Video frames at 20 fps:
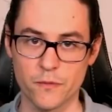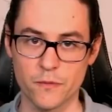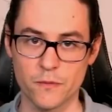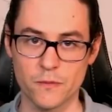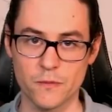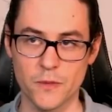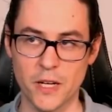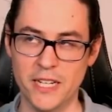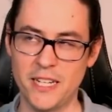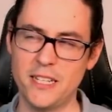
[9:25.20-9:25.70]

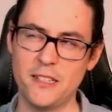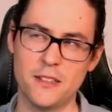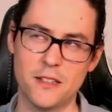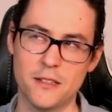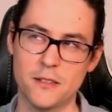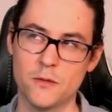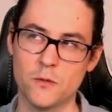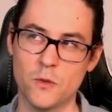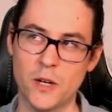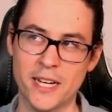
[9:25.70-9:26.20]

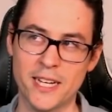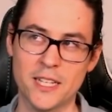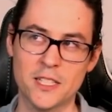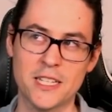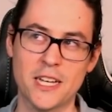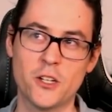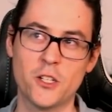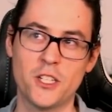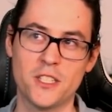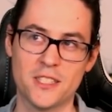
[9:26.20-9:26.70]
I guess I could
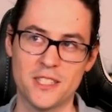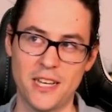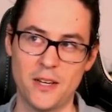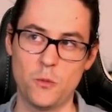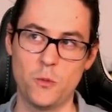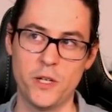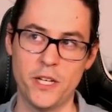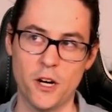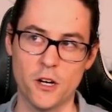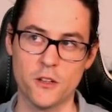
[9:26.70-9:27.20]
have said we
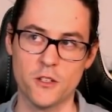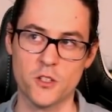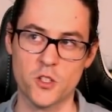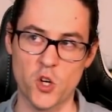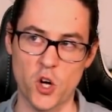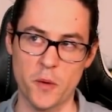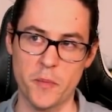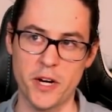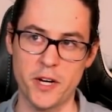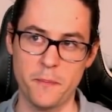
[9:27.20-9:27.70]
are the
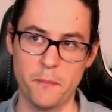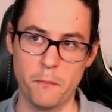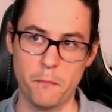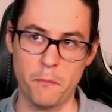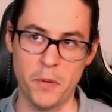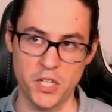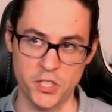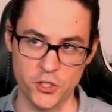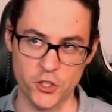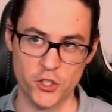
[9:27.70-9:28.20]
Strawberry
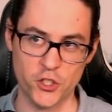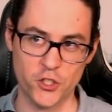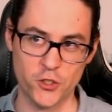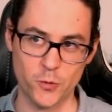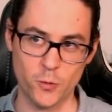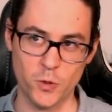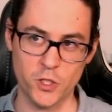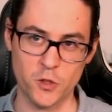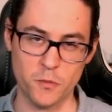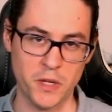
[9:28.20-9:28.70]
Bunch,
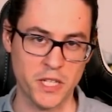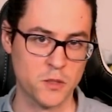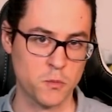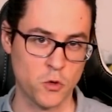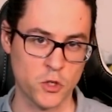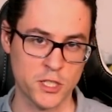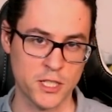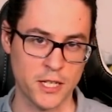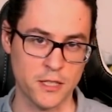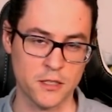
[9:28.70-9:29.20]
which makes more
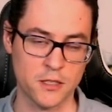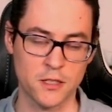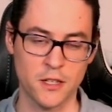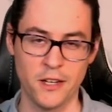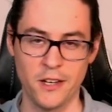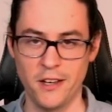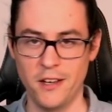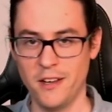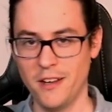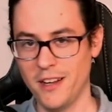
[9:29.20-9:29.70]
sense.
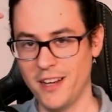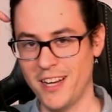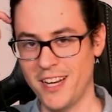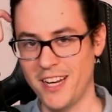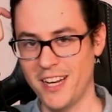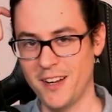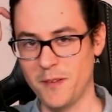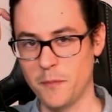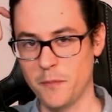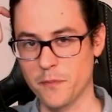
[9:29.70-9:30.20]

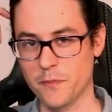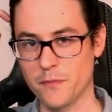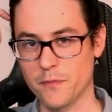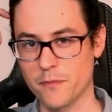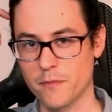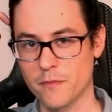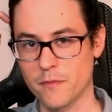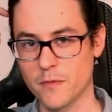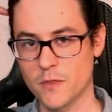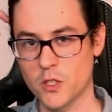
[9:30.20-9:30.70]

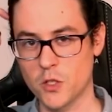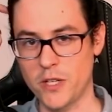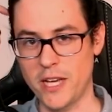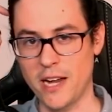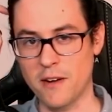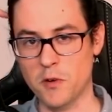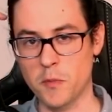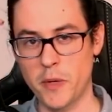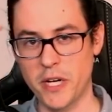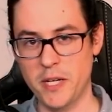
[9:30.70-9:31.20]
So yeah,
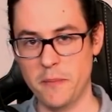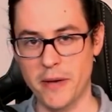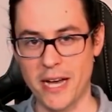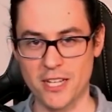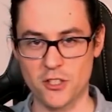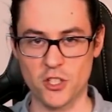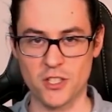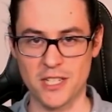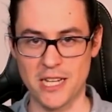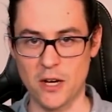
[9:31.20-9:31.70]
everybody matches
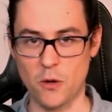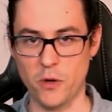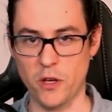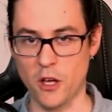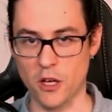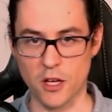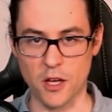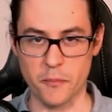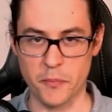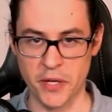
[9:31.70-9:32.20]
now. We all
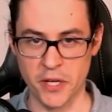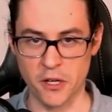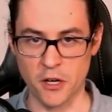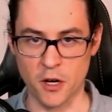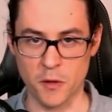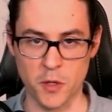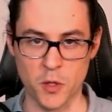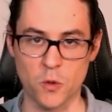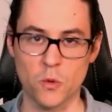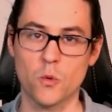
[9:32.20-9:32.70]
got pink
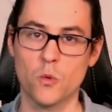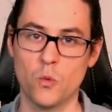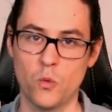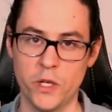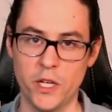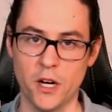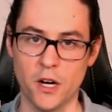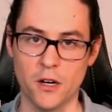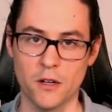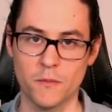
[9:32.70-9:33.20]
armor. We
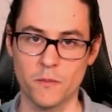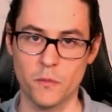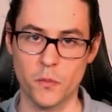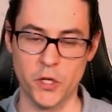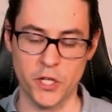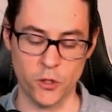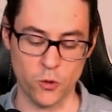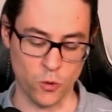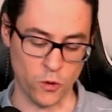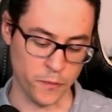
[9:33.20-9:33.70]
are pretty
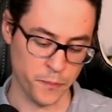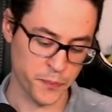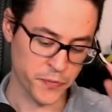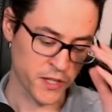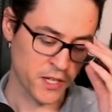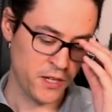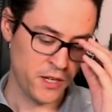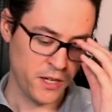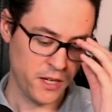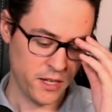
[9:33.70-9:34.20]
cool.
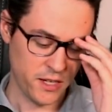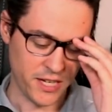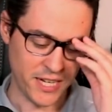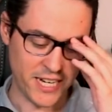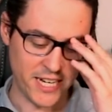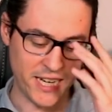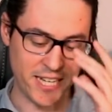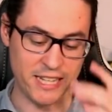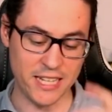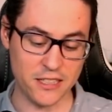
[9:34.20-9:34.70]

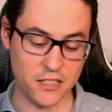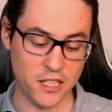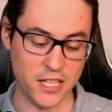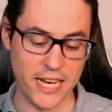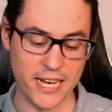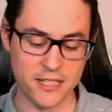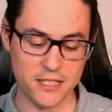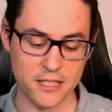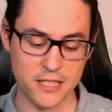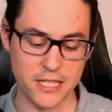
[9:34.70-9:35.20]
And then the
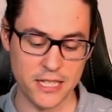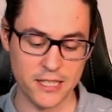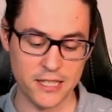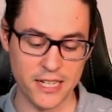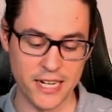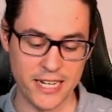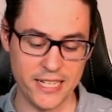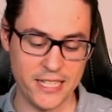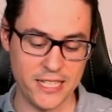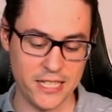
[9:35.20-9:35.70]
last thing that I
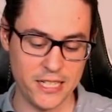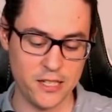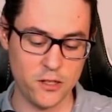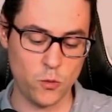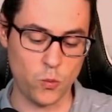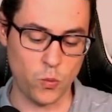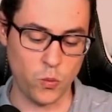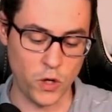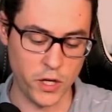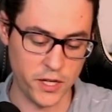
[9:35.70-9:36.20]
did
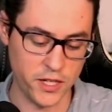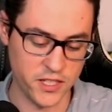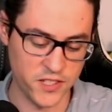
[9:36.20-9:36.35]
was